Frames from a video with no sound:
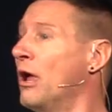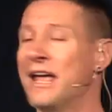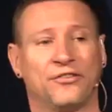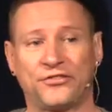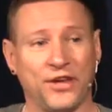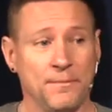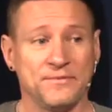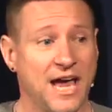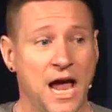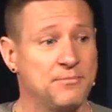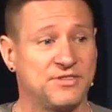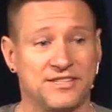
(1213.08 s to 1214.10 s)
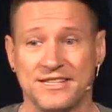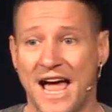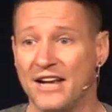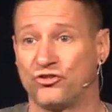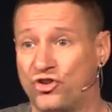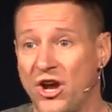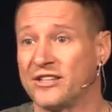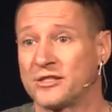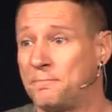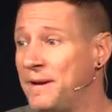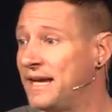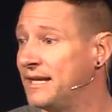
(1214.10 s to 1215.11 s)
Sometimes he's not just
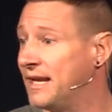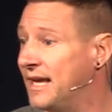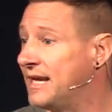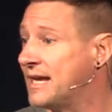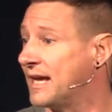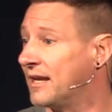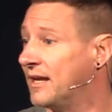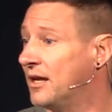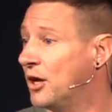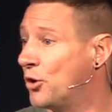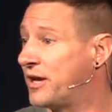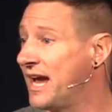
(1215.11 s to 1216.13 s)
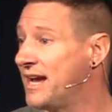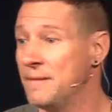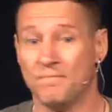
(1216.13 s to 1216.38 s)
being an idiot, okay?